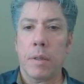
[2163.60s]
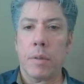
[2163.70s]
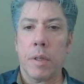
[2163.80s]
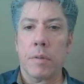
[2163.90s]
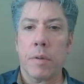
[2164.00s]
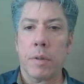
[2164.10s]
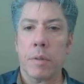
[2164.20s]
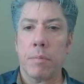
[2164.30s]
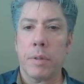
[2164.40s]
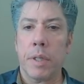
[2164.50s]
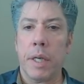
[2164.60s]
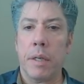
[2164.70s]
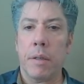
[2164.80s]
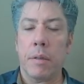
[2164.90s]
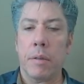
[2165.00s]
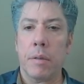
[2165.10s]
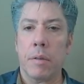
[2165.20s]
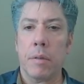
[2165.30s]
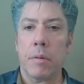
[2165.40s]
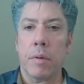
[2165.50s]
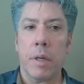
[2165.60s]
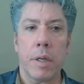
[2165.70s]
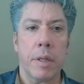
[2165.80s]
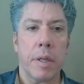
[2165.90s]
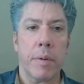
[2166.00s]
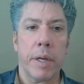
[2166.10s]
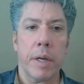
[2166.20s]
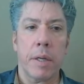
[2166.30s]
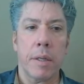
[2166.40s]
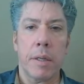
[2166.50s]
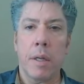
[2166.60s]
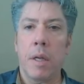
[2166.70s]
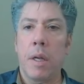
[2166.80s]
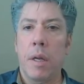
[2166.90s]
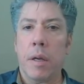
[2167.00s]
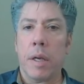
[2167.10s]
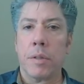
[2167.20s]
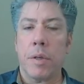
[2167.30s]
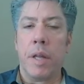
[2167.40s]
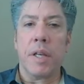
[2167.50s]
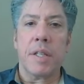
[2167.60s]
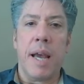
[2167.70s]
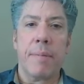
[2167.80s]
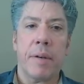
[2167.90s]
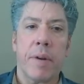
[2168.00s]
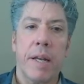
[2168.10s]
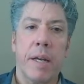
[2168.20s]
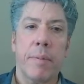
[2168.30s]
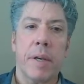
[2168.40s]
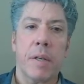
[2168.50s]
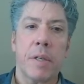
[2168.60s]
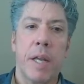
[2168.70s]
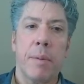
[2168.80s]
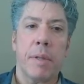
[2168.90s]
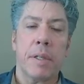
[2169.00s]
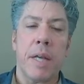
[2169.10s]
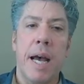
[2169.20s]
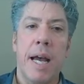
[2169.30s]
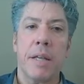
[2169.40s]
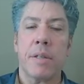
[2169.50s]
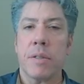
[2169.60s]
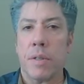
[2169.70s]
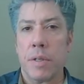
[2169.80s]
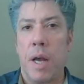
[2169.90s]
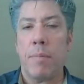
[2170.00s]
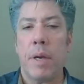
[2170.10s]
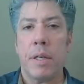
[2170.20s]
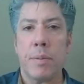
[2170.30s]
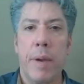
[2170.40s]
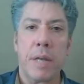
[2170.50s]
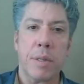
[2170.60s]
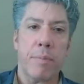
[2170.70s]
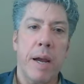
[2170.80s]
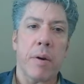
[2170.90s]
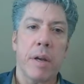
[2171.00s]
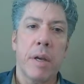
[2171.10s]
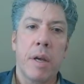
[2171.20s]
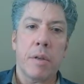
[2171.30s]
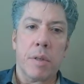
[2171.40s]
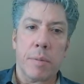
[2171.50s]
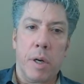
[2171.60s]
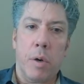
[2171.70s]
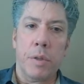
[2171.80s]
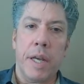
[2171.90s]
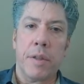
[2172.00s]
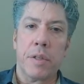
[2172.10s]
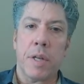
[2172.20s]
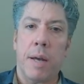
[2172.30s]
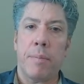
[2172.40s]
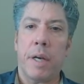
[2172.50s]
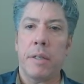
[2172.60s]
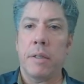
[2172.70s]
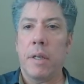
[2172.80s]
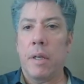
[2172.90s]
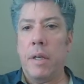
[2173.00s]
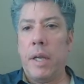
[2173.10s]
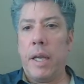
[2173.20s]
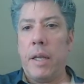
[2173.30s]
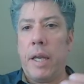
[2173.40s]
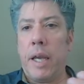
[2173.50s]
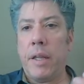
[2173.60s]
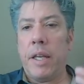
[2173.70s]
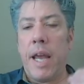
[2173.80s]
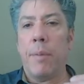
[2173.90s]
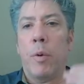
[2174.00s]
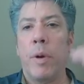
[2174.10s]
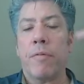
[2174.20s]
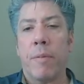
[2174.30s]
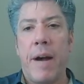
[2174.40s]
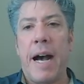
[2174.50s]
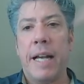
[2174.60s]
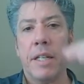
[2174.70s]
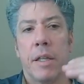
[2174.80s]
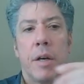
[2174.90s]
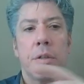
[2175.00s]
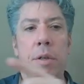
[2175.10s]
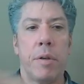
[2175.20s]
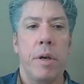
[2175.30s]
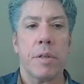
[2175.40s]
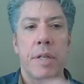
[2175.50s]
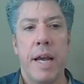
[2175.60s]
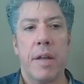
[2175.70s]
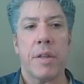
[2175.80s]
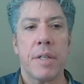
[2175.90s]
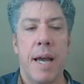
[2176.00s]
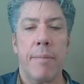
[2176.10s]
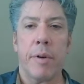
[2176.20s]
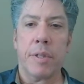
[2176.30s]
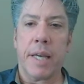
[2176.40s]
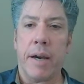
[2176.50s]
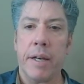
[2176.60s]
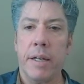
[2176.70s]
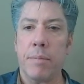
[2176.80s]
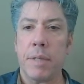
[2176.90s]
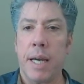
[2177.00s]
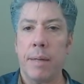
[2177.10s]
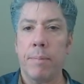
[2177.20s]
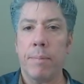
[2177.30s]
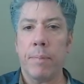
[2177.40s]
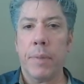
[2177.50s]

Transfer is complete. Run, there we are. Okay, so nothing's happening right now because enable is high since the stop button is passing power. So I'm going to hold down the stop button and the enable went from high to low so you notice now the timer is counting up time